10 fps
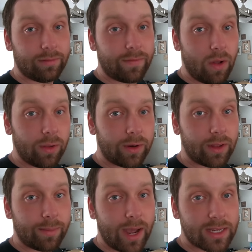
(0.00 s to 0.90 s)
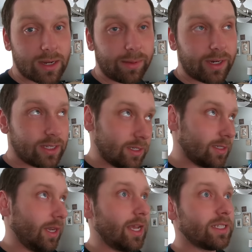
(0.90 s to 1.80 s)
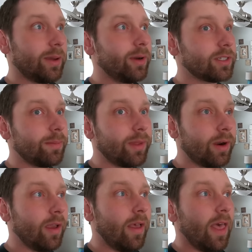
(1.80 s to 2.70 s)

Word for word: fallen in the past couple of days since the last time I was up there.